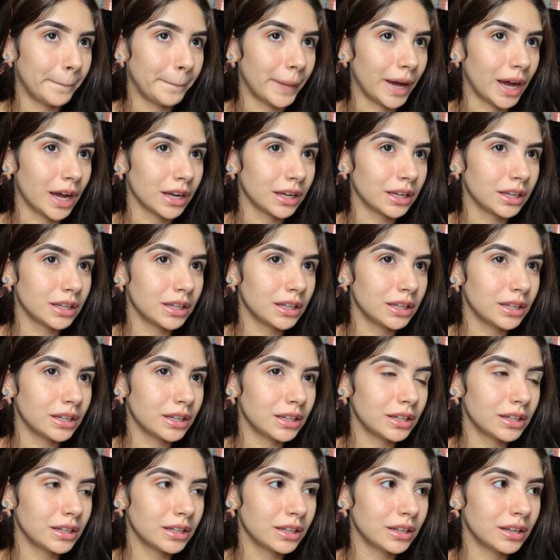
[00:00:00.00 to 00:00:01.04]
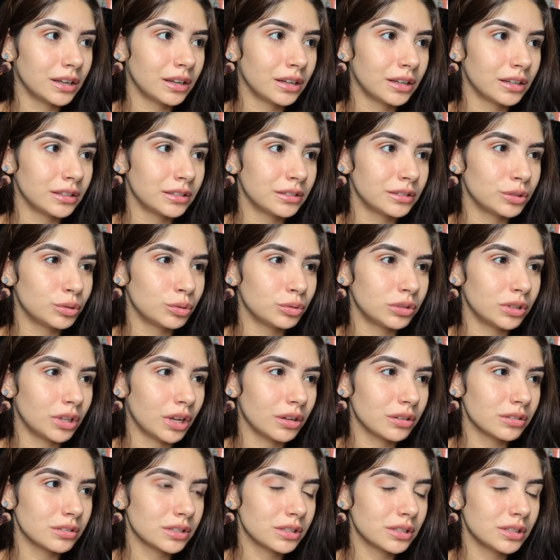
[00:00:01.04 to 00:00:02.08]
back in
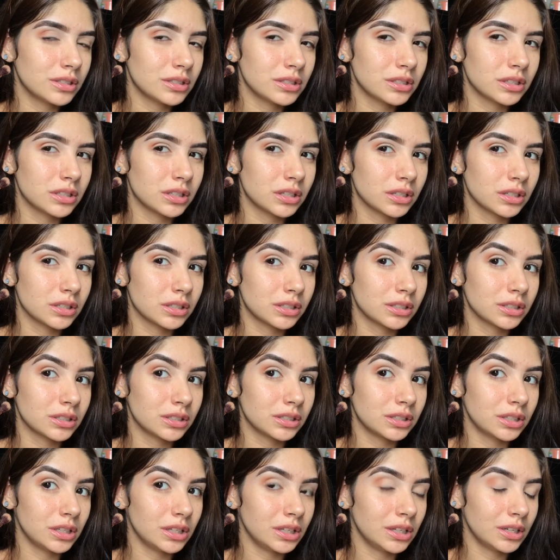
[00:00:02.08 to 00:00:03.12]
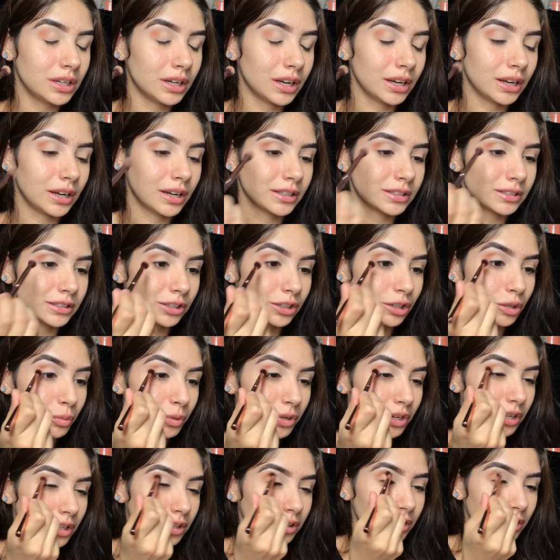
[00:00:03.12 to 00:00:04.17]
2016. Like I started
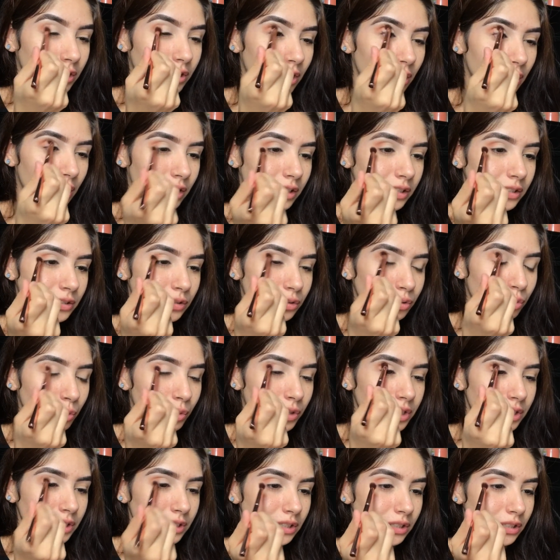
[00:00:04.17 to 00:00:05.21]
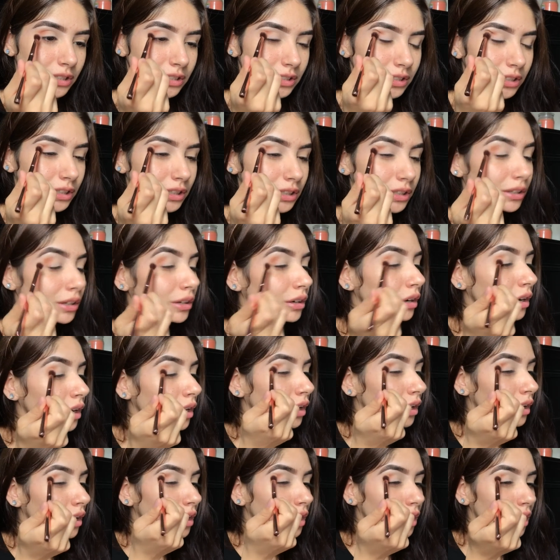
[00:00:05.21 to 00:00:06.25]
working there August 2016,
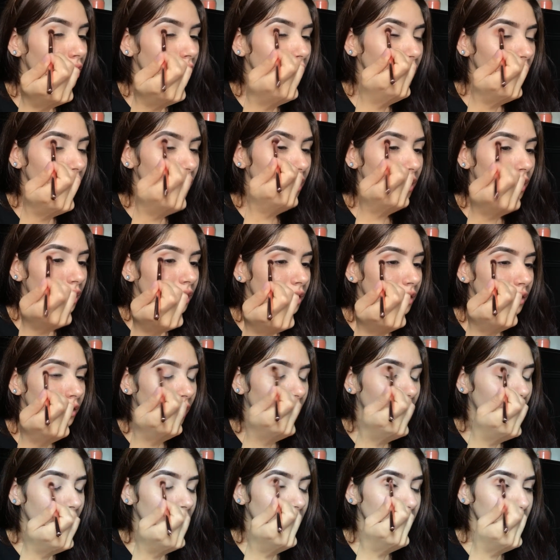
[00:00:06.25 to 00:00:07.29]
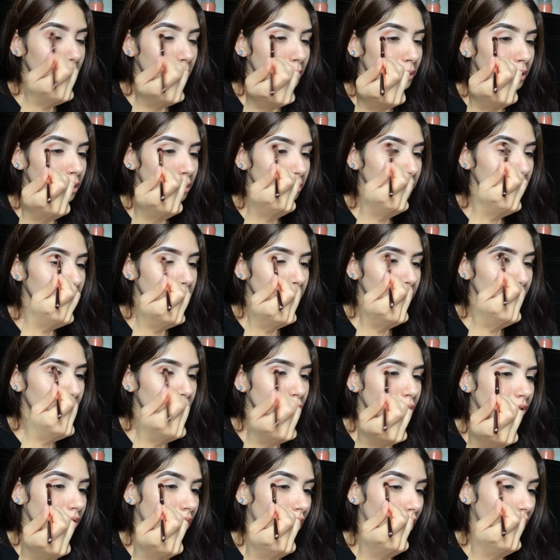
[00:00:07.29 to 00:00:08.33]
and I remember people
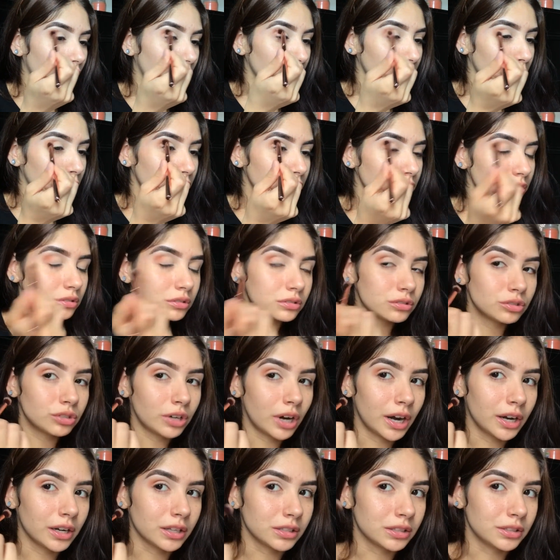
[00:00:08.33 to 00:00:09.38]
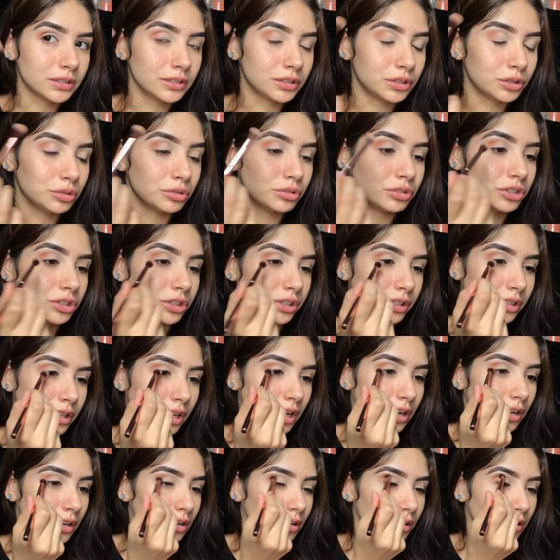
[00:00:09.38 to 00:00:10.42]
would always try to steal shit
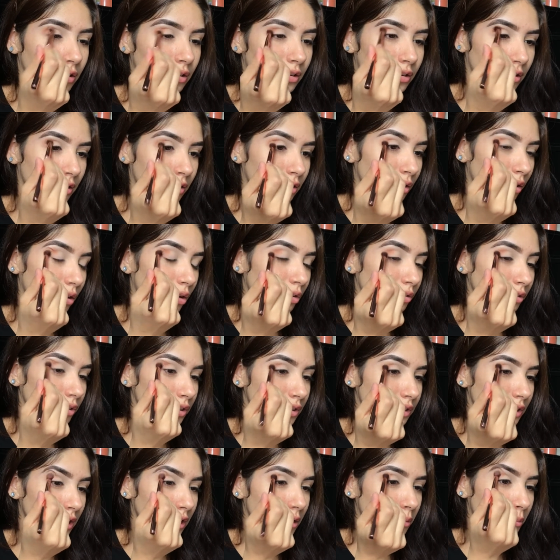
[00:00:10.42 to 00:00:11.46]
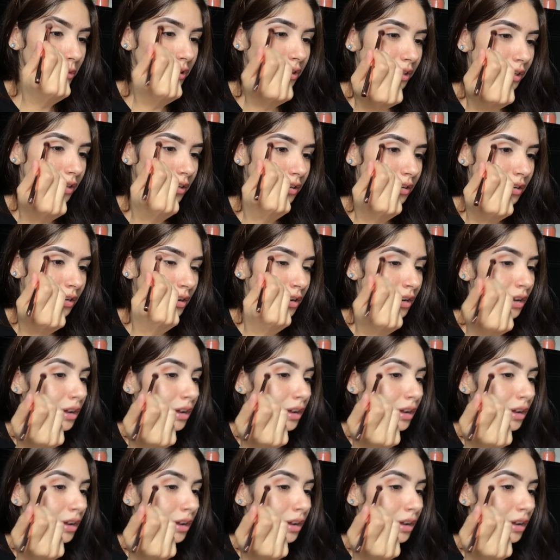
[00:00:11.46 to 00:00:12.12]
like all the time. And then